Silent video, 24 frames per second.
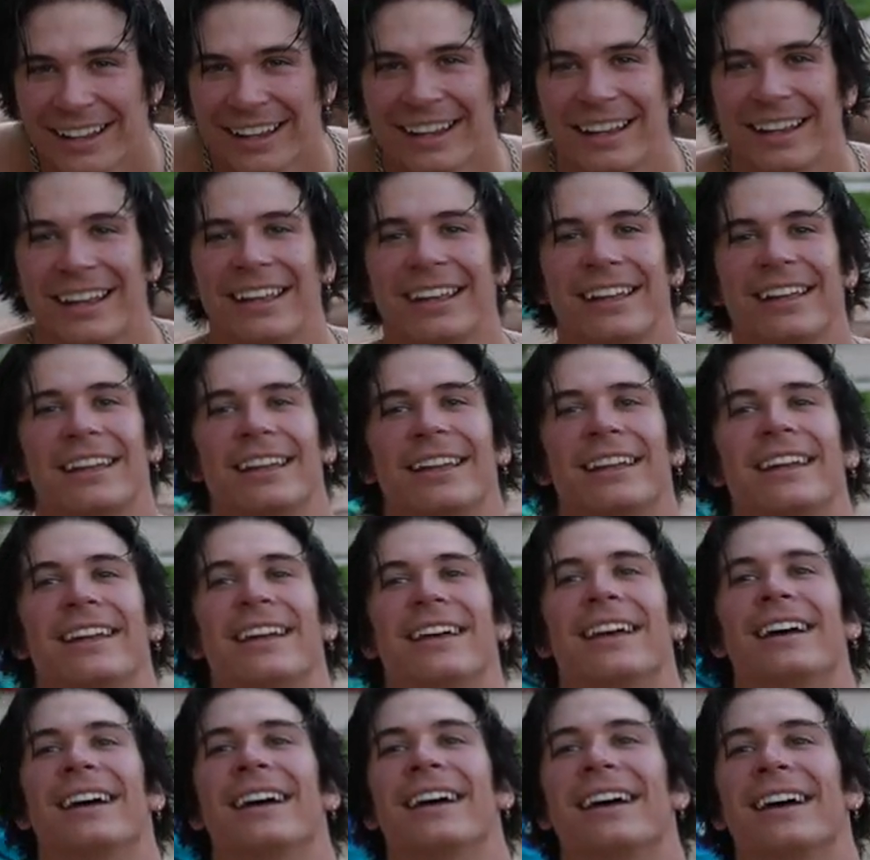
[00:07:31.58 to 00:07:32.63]

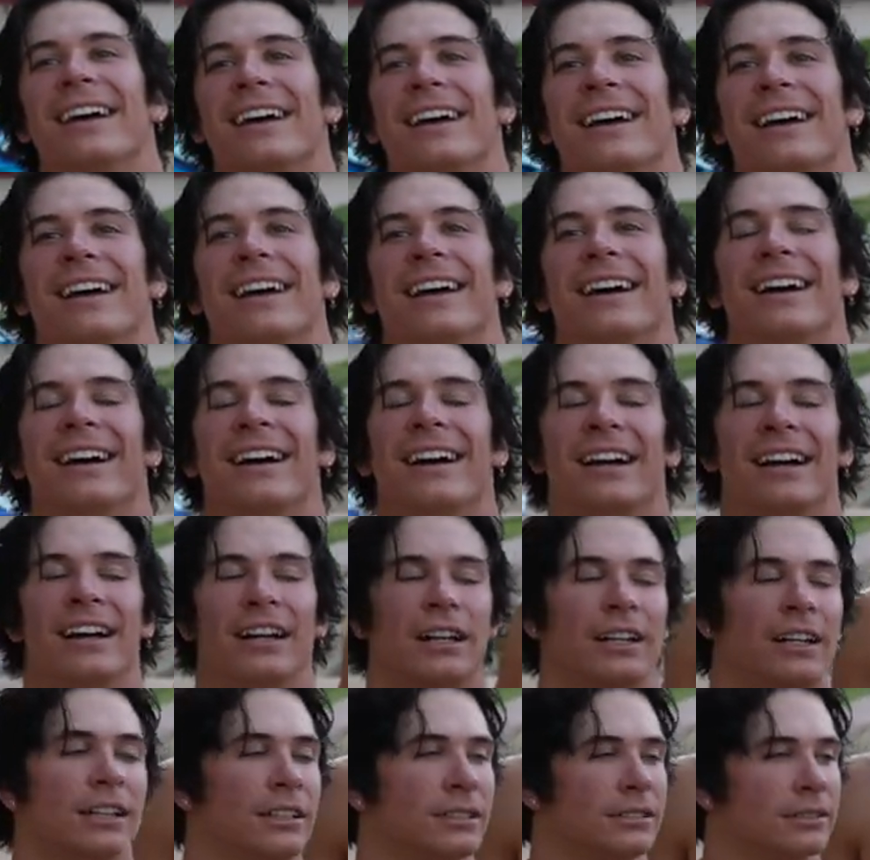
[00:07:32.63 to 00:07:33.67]
[no speech]